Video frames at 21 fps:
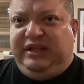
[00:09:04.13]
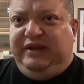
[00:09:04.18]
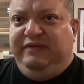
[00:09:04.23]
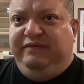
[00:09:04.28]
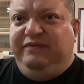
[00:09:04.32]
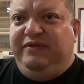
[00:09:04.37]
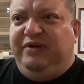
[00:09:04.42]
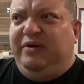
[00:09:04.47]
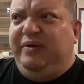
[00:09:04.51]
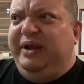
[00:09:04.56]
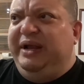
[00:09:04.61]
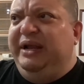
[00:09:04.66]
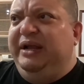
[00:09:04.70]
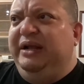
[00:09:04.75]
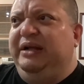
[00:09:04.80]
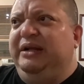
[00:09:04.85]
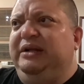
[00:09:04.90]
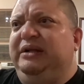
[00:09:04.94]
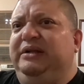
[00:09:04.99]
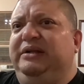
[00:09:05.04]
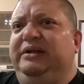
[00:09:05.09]
very
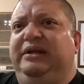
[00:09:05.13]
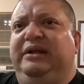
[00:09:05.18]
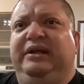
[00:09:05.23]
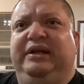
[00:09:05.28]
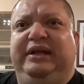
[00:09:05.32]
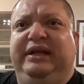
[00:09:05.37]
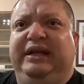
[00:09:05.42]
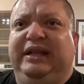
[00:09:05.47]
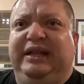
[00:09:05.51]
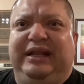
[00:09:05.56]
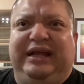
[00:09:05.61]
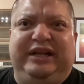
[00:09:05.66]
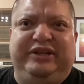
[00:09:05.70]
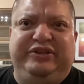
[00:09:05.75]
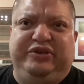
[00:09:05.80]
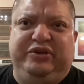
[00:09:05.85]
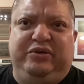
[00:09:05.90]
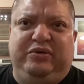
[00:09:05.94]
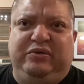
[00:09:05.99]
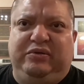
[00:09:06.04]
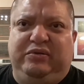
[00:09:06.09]
uh,
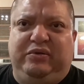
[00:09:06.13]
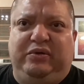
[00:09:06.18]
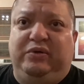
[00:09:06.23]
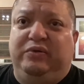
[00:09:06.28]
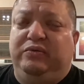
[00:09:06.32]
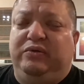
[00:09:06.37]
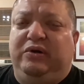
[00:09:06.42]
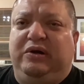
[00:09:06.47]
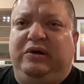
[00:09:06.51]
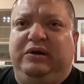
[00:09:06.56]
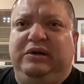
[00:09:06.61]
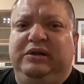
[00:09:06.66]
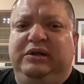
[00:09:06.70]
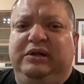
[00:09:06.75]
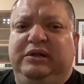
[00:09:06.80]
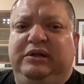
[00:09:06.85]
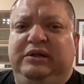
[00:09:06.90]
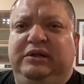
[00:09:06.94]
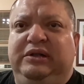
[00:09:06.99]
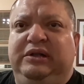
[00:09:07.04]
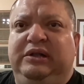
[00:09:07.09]
illogical or wrong.
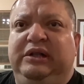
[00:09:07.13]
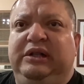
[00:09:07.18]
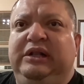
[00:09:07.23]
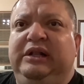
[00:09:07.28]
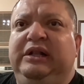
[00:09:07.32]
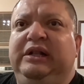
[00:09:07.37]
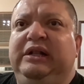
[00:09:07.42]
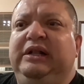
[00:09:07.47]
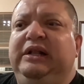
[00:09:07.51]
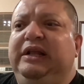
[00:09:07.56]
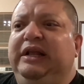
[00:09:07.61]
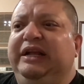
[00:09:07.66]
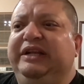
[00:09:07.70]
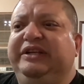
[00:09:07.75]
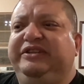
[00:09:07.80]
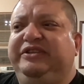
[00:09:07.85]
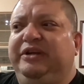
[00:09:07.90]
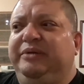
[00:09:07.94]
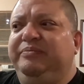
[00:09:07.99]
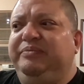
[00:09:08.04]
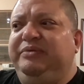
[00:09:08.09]
In
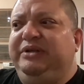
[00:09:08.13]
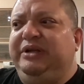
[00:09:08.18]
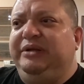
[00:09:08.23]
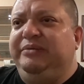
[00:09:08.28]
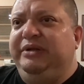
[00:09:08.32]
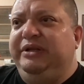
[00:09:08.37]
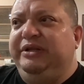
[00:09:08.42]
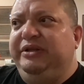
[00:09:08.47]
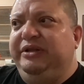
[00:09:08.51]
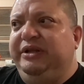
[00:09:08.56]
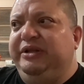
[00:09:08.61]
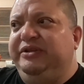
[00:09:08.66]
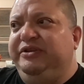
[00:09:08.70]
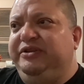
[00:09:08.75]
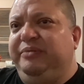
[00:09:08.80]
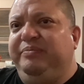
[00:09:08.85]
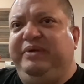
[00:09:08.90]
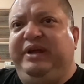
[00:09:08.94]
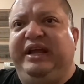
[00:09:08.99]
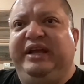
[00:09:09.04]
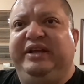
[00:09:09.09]
some in, in,
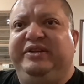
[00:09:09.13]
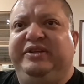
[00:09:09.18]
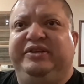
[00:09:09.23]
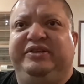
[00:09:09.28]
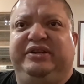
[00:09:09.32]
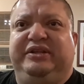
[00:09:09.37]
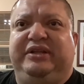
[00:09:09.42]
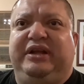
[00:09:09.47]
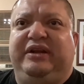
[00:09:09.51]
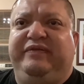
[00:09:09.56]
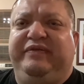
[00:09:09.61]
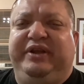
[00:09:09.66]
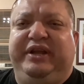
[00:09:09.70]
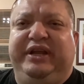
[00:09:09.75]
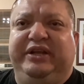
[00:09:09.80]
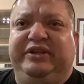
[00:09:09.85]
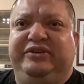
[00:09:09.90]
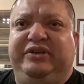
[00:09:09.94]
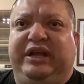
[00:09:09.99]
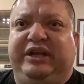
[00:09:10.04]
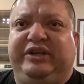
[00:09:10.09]
some cases, a lot of
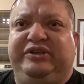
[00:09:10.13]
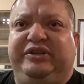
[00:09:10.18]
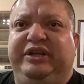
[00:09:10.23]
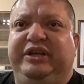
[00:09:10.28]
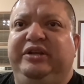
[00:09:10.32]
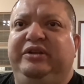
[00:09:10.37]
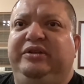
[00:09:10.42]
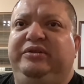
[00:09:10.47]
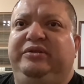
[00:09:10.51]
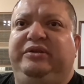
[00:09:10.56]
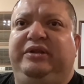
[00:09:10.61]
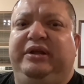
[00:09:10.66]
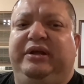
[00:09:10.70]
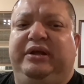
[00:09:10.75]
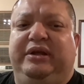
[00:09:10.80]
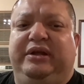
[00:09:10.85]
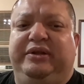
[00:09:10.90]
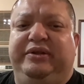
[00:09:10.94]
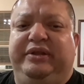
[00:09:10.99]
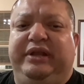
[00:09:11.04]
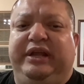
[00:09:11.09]
kids actually
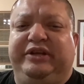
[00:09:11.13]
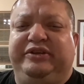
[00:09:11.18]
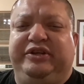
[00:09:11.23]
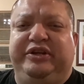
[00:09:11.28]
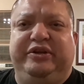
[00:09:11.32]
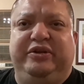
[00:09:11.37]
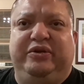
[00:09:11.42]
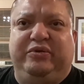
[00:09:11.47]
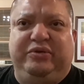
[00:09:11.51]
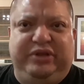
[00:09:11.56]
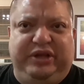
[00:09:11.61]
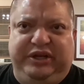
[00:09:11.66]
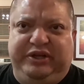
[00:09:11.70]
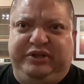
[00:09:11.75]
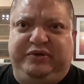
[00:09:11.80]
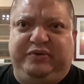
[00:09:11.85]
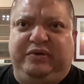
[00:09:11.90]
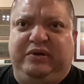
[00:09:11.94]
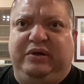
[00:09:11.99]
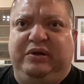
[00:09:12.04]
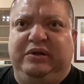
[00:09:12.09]
uh, they actually know that it's
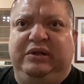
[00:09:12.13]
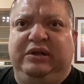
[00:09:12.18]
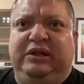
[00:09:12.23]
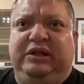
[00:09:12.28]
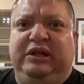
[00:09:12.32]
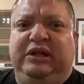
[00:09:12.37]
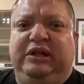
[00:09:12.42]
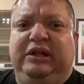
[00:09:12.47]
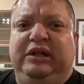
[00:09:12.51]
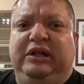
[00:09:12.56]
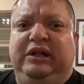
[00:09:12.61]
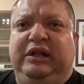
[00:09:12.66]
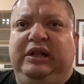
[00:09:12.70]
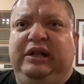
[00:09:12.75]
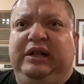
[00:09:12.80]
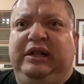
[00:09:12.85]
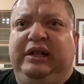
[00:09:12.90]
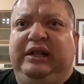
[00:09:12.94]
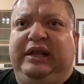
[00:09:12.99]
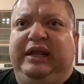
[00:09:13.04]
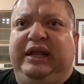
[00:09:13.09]
wrong,
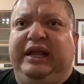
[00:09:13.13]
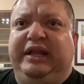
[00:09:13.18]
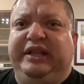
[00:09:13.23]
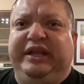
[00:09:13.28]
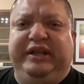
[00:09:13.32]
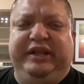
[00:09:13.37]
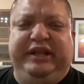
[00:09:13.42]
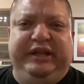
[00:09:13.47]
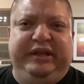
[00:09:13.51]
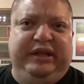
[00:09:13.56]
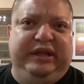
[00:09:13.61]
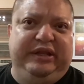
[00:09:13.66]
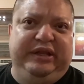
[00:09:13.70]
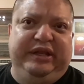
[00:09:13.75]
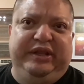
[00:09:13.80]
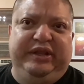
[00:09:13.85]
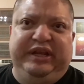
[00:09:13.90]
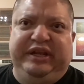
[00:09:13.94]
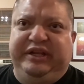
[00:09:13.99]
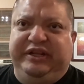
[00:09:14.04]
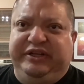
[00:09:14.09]
and they and then
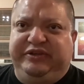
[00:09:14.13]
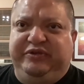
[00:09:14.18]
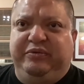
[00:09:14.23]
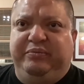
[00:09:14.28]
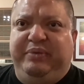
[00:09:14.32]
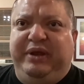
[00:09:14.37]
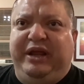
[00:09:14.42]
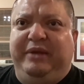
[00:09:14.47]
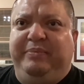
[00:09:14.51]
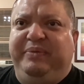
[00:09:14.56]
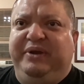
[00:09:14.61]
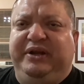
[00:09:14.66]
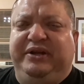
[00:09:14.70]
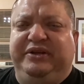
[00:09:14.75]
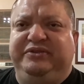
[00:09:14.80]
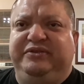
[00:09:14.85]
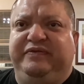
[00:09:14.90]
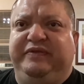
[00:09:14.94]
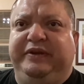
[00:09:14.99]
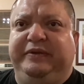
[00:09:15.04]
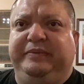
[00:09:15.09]
they disobey because
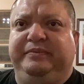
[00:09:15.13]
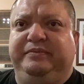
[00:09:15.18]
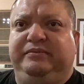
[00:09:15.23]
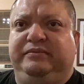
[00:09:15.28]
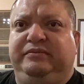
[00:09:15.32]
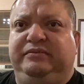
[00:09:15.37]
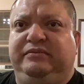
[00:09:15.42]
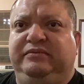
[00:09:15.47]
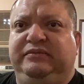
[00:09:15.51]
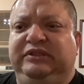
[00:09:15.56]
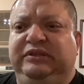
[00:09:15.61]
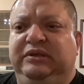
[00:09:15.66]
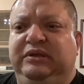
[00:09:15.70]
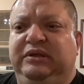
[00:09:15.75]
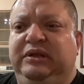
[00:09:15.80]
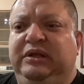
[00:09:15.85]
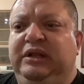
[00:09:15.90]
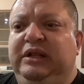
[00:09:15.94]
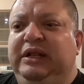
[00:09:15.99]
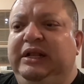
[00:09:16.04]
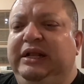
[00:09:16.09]
of it
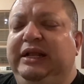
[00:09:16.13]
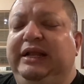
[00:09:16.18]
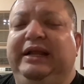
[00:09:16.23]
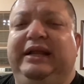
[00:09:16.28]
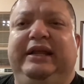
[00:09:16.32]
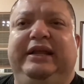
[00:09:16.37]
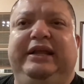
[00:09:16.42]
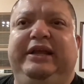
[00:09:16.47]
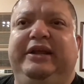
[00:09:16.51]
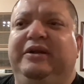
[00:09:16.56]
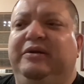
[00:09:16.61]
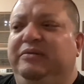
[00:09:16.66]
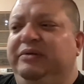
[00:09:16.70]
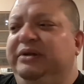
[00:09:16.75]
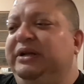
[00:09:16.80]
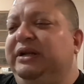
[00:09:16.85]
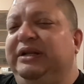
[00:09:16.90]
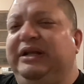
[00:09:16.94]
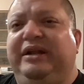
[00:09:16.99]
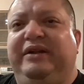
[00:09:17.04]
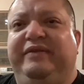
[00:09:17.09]
you know, in
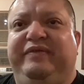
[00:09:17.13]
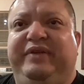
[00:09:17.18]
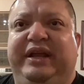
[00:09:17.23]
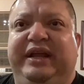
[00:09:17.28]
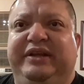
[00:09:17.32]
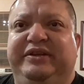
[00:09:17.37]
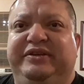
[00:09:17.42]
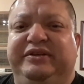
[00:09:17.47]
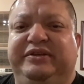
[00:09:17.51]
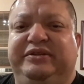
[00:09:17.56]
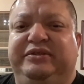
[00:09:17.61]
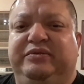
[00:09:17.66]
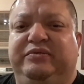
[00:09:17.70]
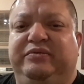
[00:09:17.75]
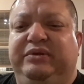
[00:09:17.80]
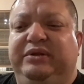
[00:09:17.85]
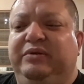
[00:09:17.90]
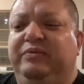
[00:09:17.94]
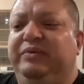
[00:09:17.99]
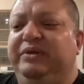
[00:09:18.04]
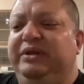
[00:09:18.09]
a lot of cases
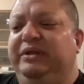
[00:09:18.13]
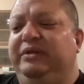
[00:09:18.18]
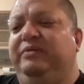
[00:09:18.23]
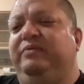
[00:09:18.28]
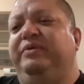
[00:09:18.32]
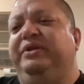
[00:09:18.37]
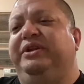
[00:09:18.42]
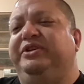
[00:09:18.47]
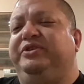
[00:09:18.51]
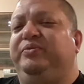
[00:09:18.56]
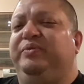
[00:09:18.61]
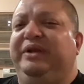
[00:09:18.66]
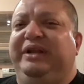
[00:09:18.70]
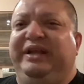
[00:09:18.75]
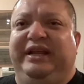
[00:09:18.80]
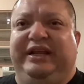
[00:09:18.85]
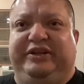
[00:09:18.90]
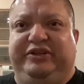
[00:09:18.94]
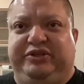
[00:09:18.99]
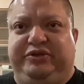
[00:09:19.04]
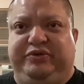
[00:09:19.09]
when, when, when it's really
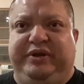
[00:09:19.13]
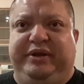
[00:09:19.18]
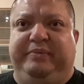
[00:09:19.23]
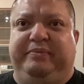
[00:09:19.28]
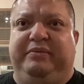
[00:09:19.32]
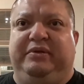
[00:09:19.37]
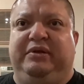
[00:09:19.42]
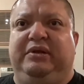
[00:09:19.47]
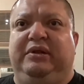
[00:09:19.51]
extreme.